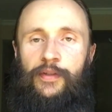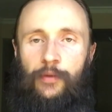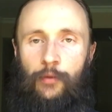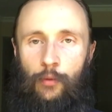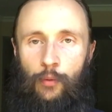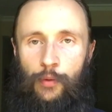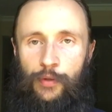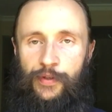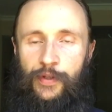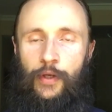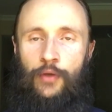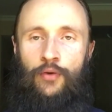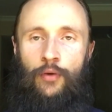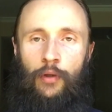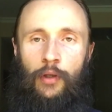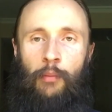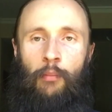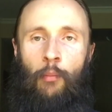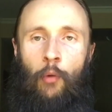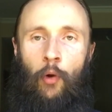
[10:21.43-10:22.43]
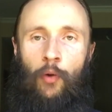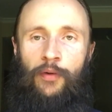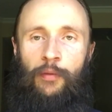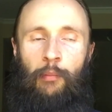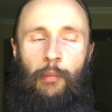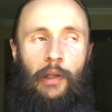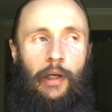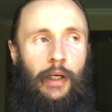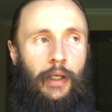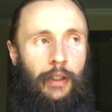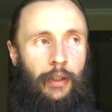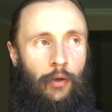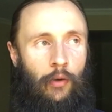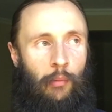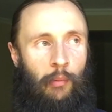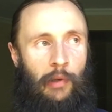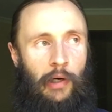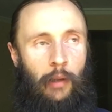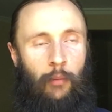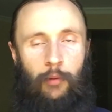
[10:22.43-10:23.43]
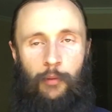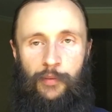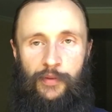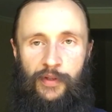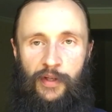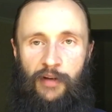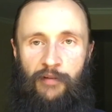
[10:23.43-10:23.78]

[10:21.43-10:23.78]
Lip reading: So we're essentially multiplying our problems